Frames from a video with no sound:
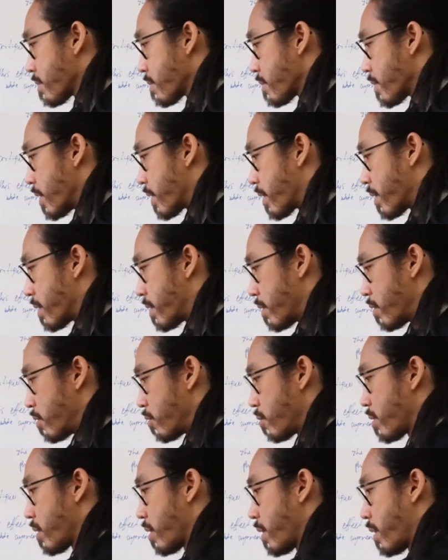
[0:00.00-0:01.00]
He
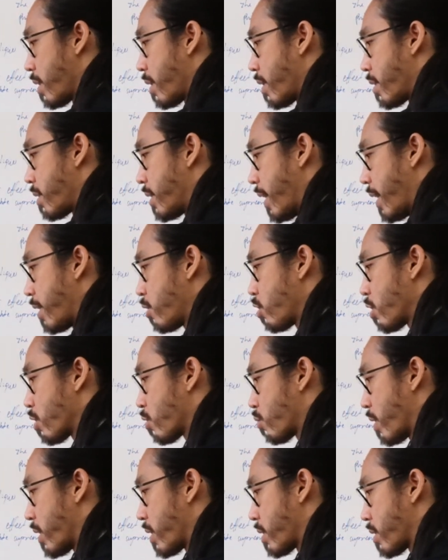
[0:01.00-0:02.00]
continues, the ancient
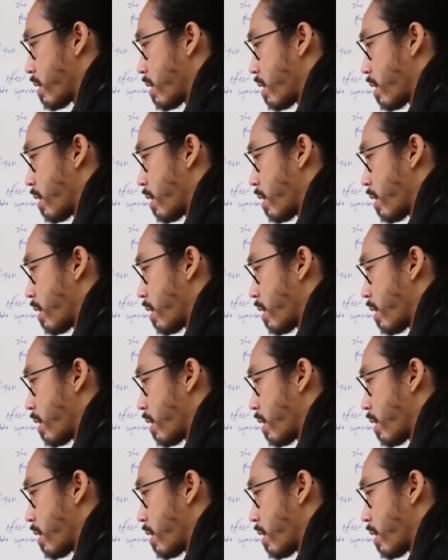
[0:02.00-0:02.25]
Greeks